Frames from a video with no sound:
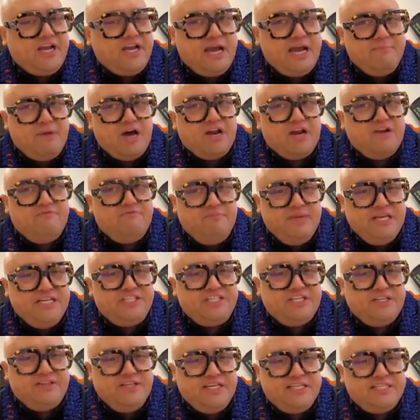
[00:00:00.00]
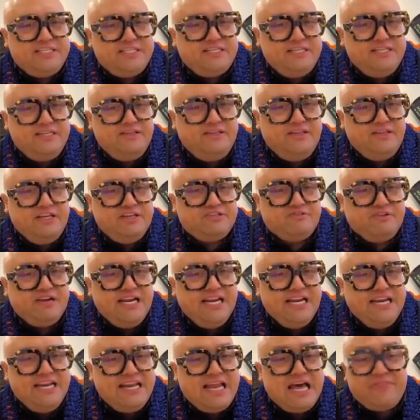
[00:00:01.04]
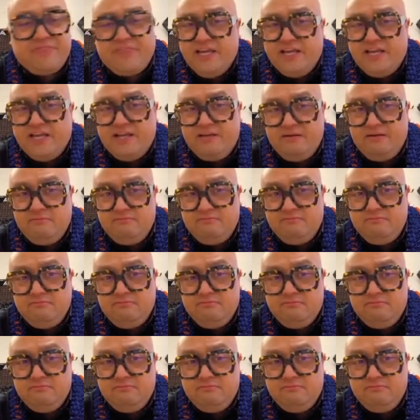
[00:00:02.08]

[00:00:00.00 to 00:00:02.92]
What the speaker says: think I might have mentioned there's really nothing